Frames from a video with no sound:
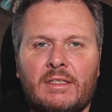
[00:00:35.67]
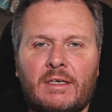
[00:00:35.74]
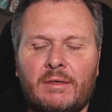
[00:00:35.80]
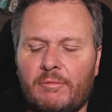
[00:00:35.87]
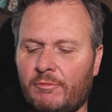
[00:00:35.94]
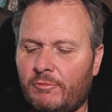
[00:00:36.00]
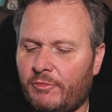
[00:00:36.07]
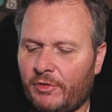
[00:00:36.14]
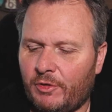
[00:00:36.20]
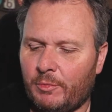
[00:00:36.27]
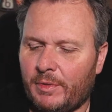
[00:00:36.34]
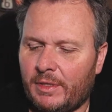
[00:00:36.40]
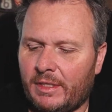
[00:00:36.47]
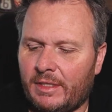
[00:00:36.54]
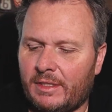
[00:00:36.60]
I'm
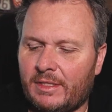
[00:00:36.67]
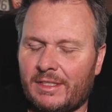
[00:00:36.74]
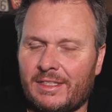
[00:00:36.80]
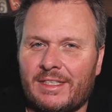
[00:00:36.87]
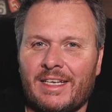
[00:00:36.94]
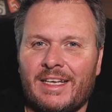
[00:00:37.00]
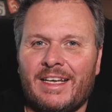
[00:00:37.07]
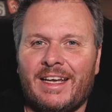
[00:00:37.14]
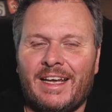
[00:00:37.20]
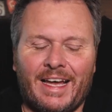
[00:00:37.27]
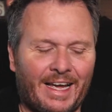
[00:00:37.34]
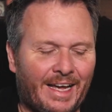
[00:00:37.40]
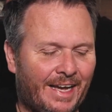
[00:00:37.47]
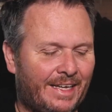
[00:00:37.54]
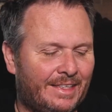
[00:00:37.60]
filming this
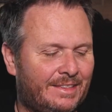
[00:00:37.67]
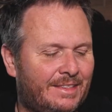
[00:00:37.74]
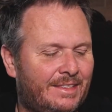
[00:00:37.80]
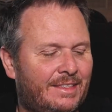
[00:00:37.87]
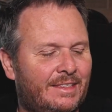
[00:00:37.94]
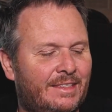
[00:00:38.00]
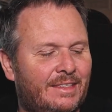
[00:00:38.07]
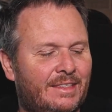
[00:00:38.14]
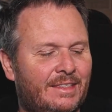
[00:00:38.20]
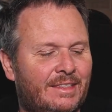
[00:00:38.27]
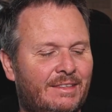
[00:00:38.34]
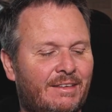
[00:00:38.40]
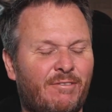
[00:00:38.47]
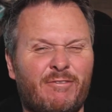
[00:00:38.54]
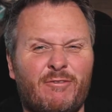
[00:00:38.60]
at
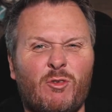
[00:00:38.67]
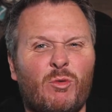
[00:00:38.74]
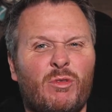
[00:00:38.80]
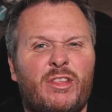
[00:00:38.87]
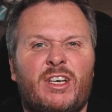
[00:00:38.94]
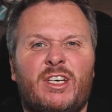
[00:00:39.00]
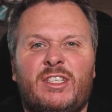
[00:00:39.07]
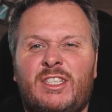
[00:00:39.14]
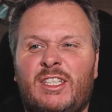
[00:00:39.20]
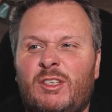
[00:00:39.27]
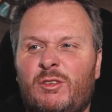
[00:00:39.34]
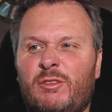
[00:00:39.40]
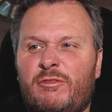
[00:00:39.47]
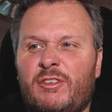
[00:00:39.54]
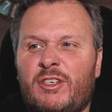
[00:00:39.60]
4:30
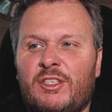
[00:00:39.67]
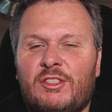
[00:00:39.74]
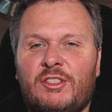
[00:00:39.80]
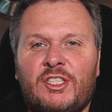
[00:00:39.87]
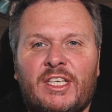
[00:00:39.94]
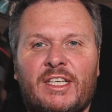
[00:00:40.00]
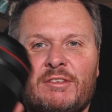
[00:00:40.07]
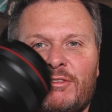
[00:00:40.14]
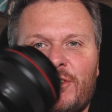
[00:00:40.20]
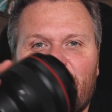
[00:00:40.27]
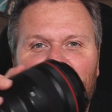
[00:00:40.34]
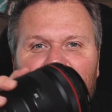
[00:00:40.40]
on the 1st of January,